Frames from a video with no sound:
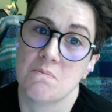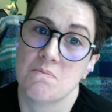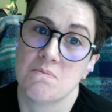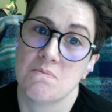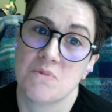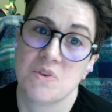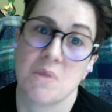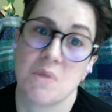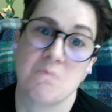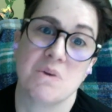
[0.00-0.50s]

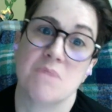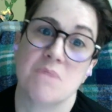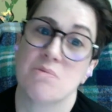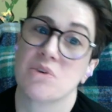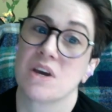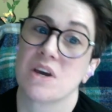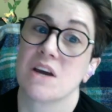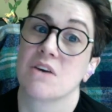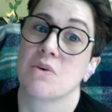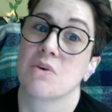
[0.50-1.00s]
Some people
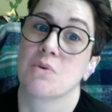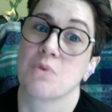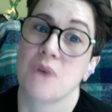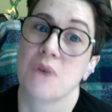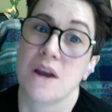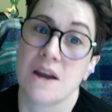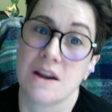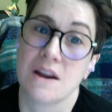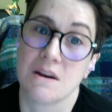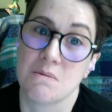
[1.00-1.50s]
get
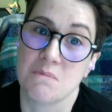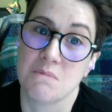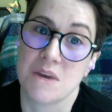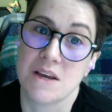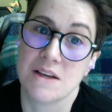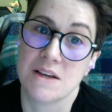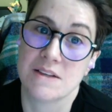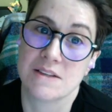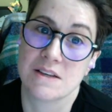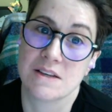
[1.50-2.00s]
great,
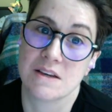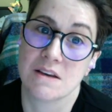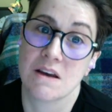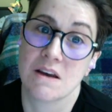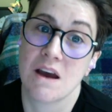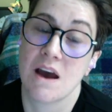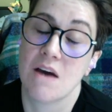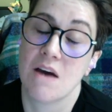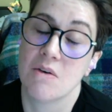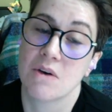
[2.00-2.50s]
amazing
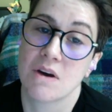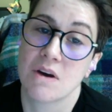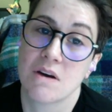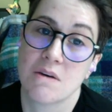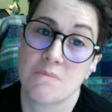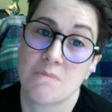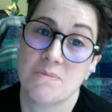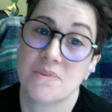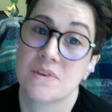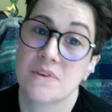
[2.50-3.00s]

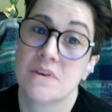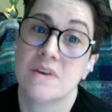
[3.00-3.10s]
outcomes.